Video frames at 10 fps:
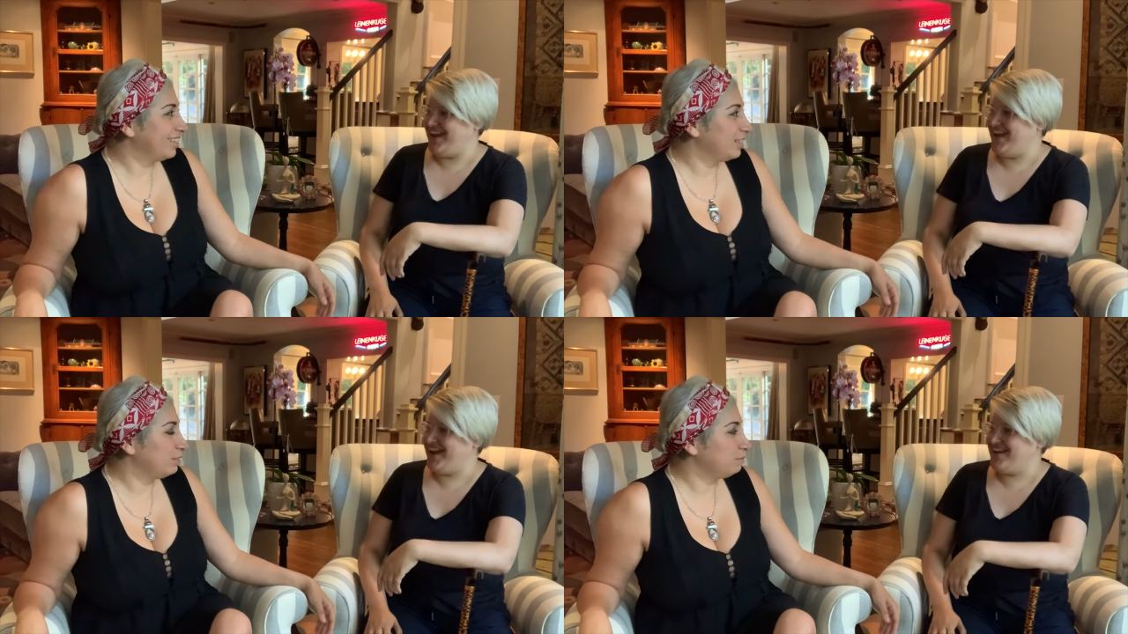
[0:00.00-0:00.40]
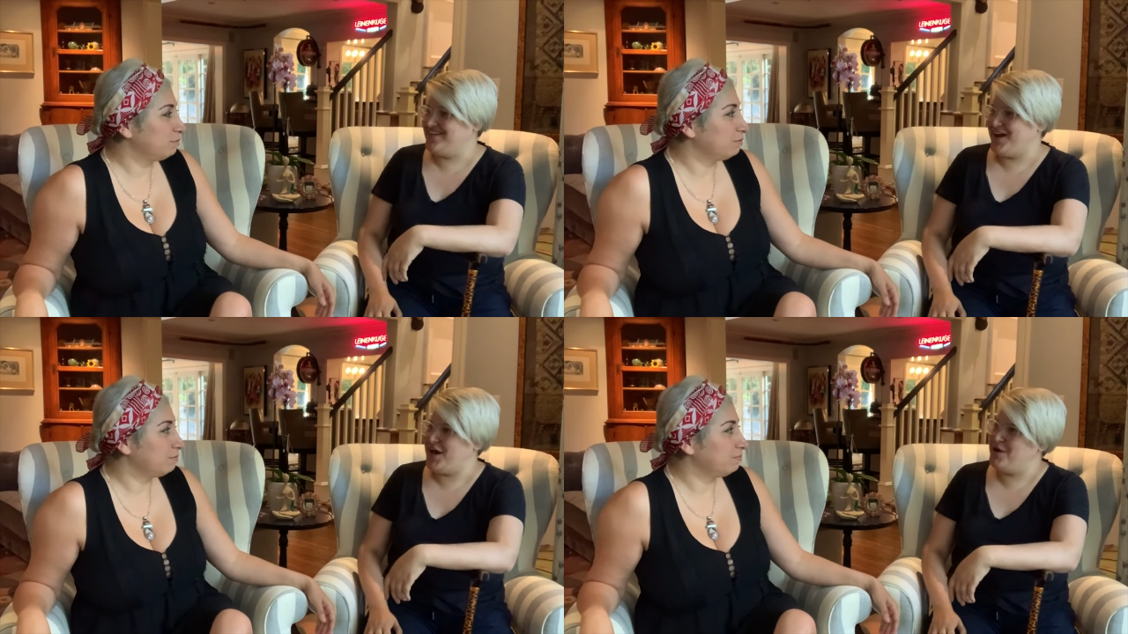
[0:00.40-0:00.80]

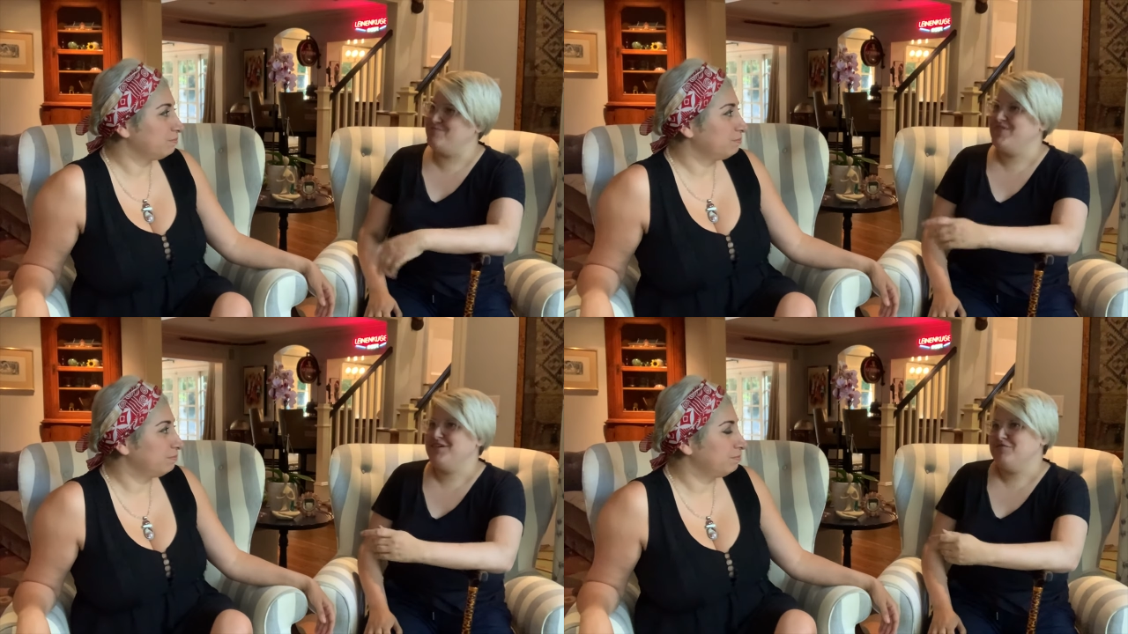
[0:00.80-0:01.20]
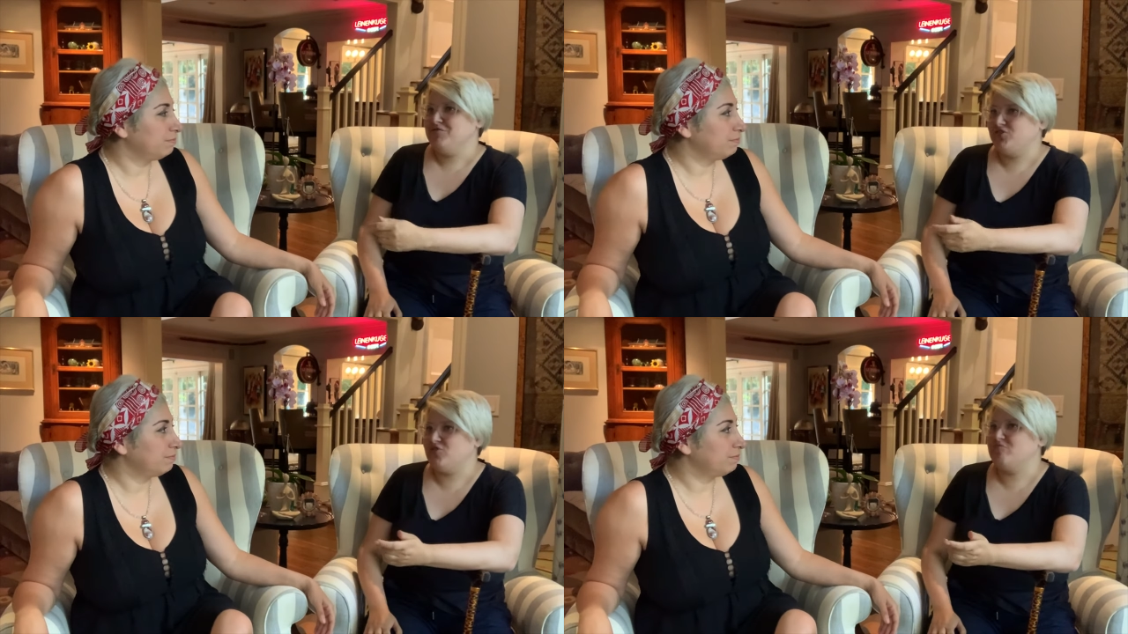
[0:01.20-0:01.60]
Speaker 1: and um,
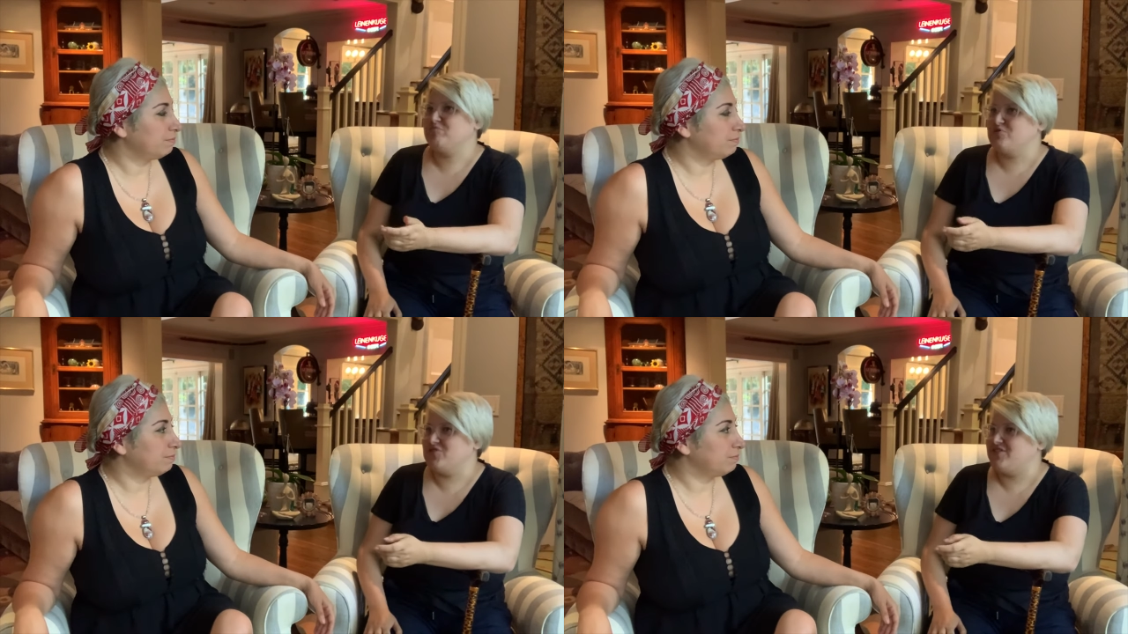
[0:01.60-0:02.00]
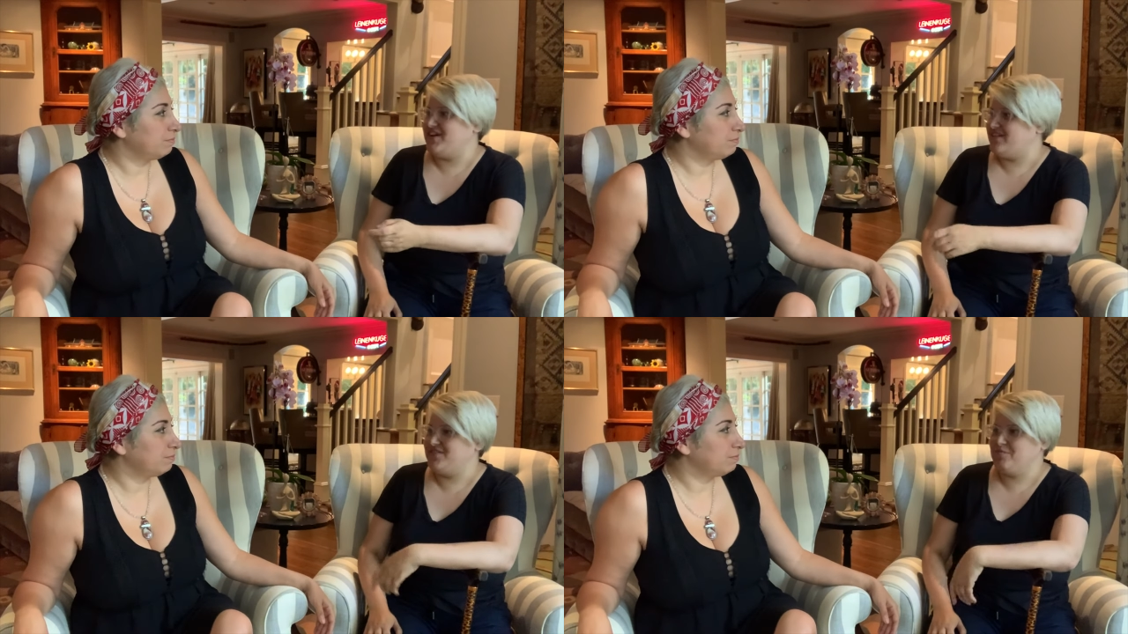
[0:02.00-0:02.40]
sort of
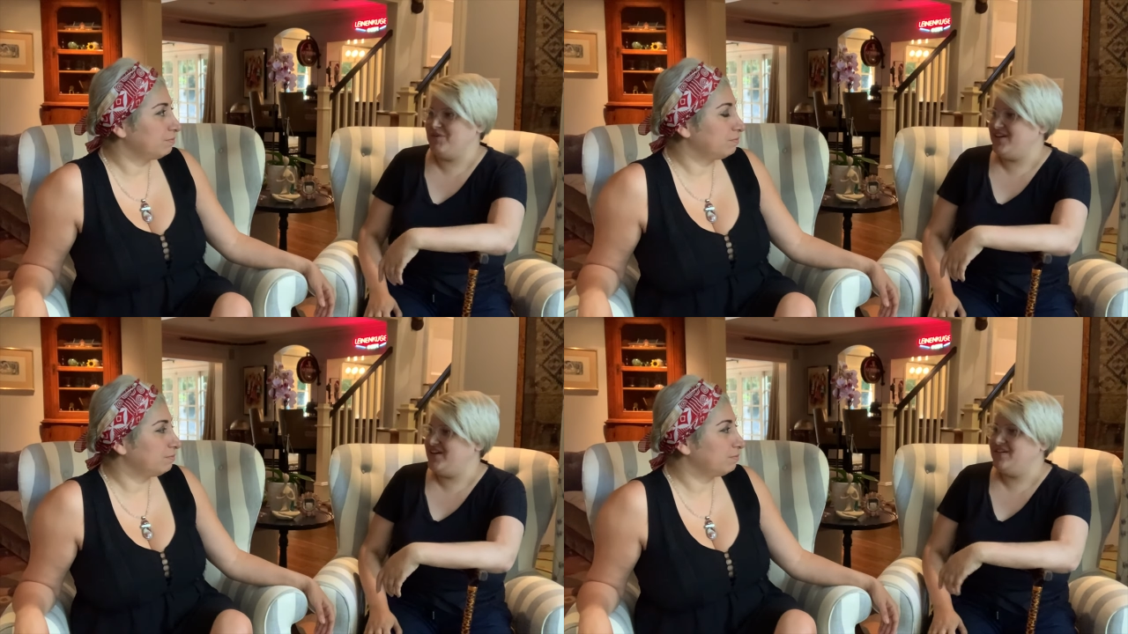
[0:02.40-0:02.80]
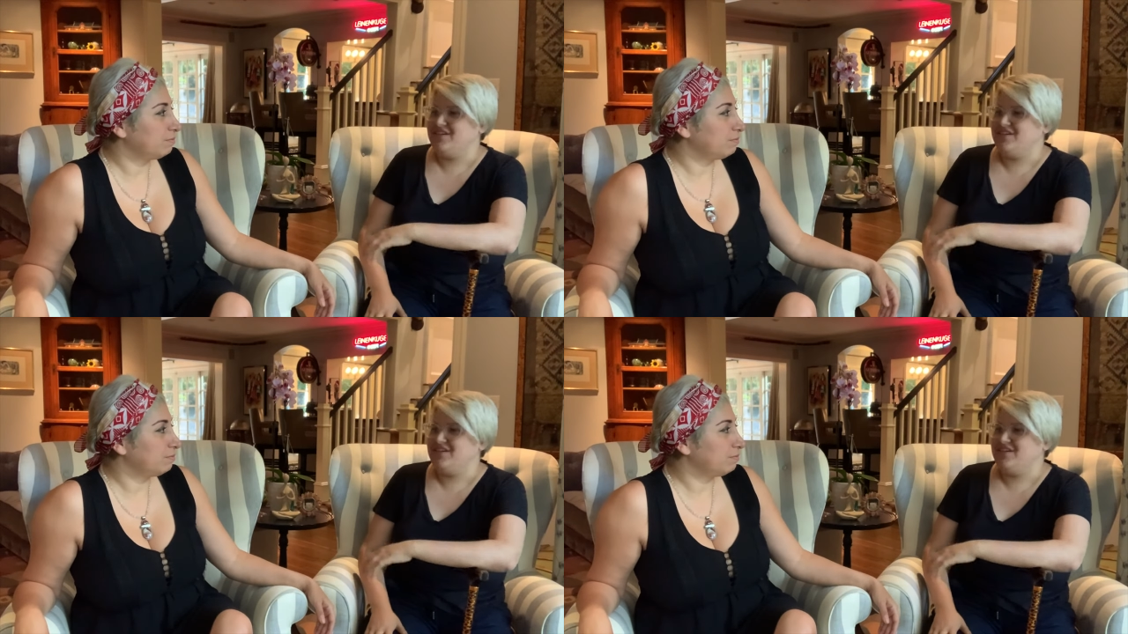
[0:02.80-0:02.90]
predictably,